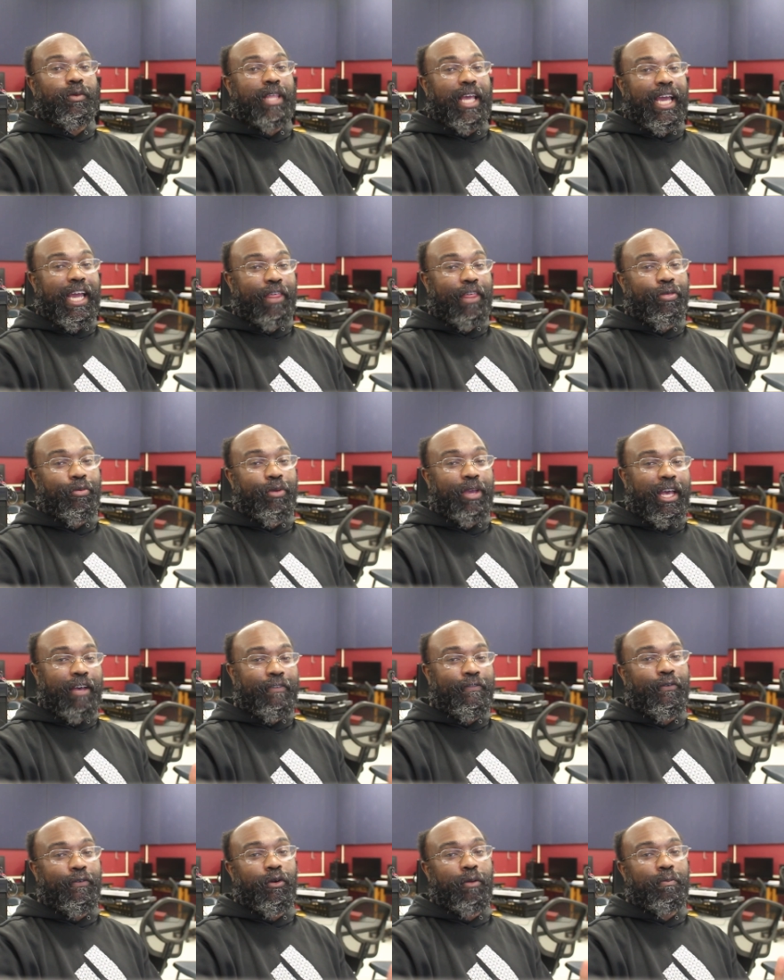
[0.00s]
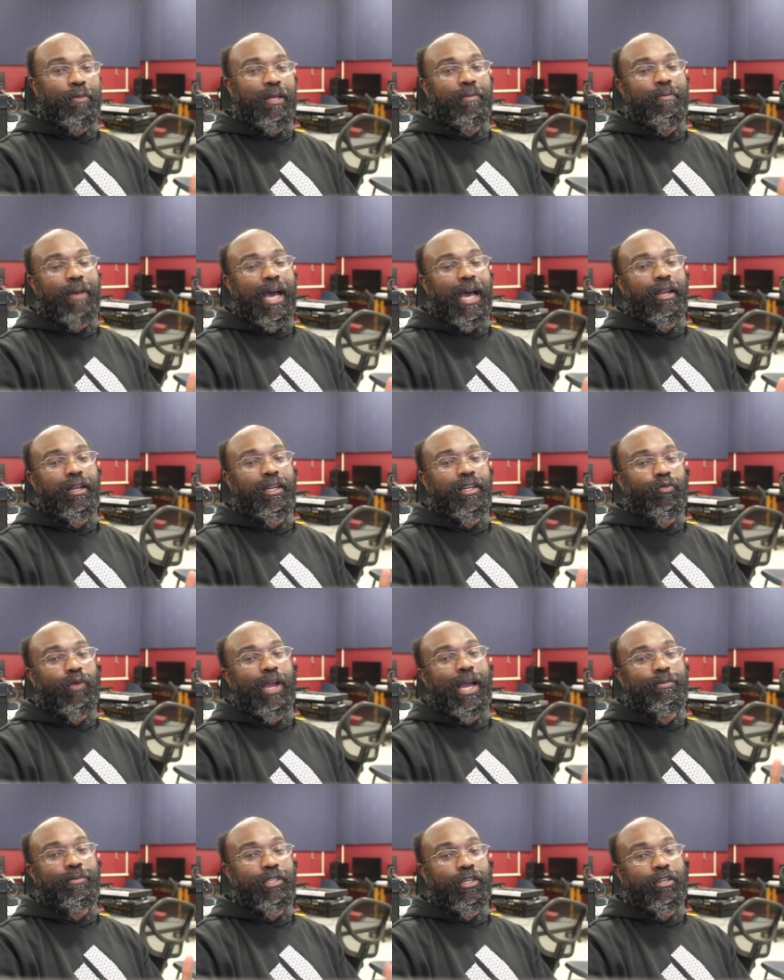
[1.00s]
with the A3F4 Beat Battle and the
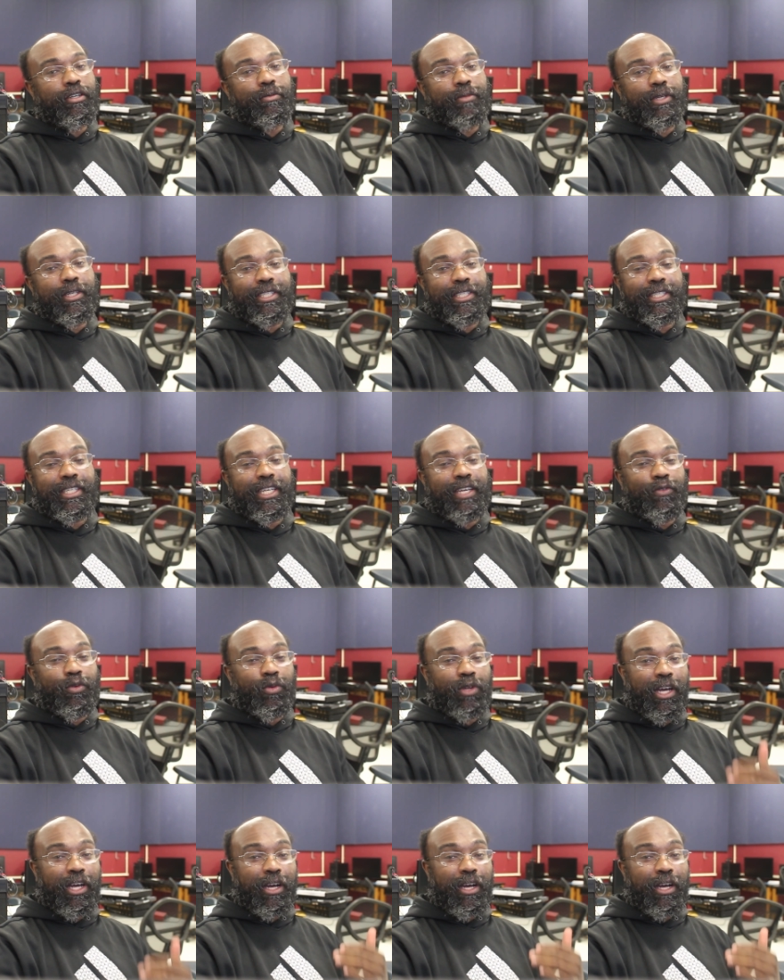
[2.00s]
Rap Tournament just to give you an